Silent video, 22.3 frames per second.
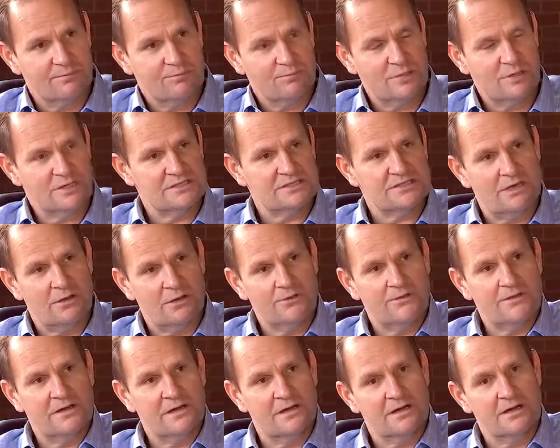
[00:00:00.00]
Because
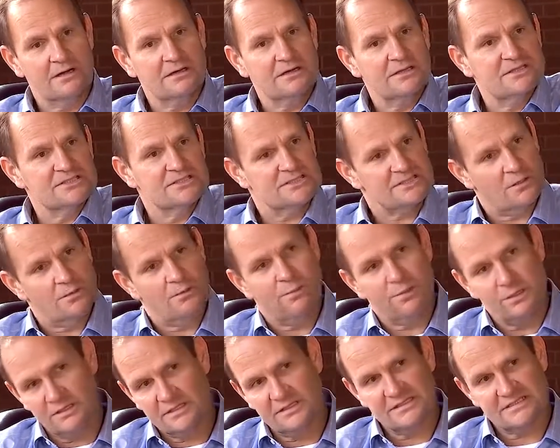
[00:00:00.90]
healthcare is so
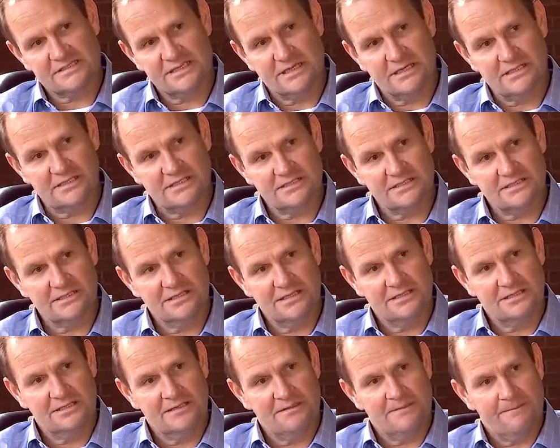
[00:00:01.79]
politicized
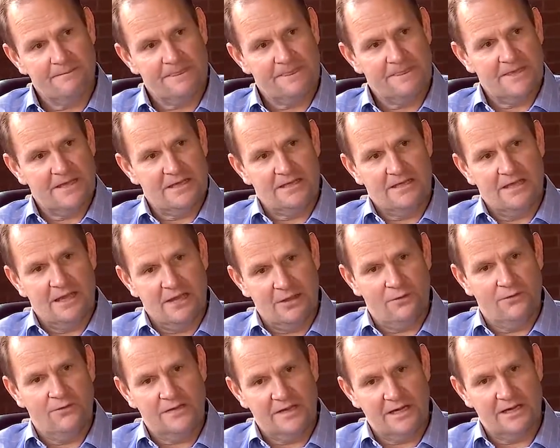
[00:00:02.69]
that
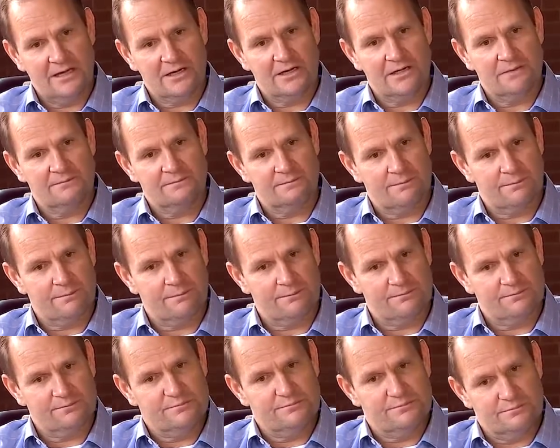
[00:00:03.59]
healthcare,
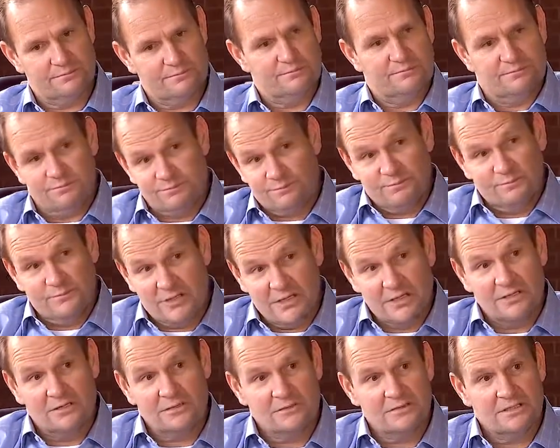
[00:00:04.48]

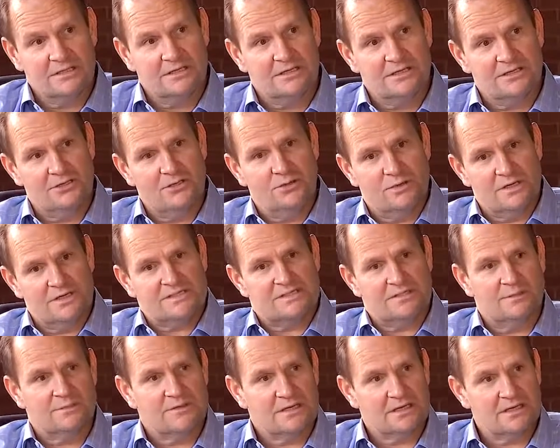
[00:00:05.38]
you want
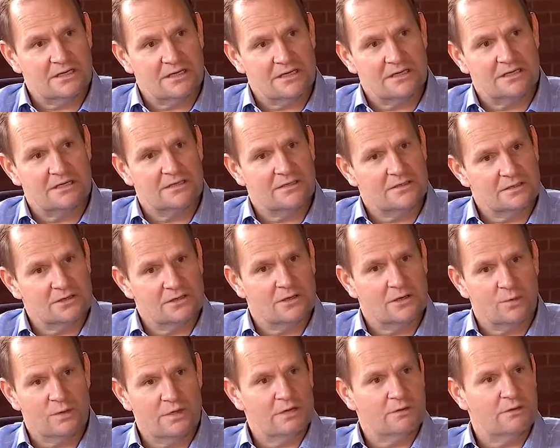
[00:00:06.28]
something done,
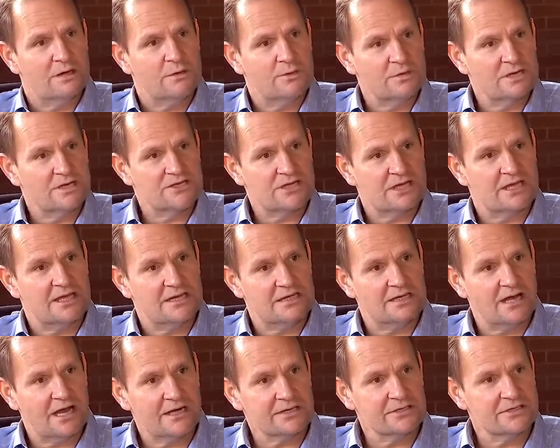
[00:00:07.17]
we go out and we educate
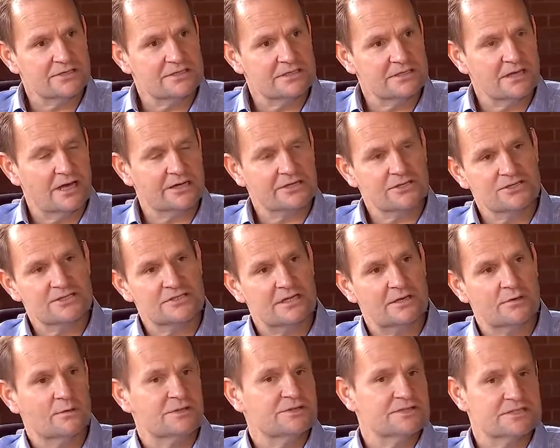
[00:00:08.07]
doctors, and the doctors
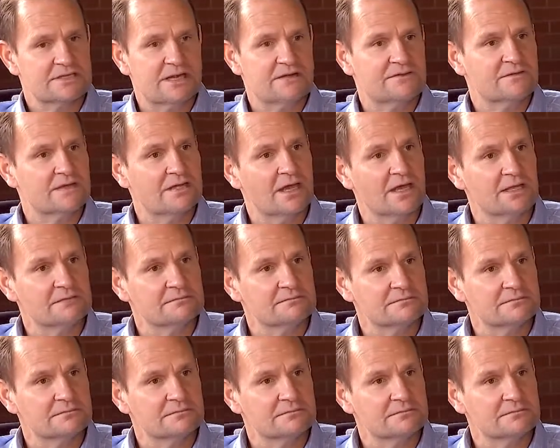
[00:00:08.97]
say, well, is it FDA?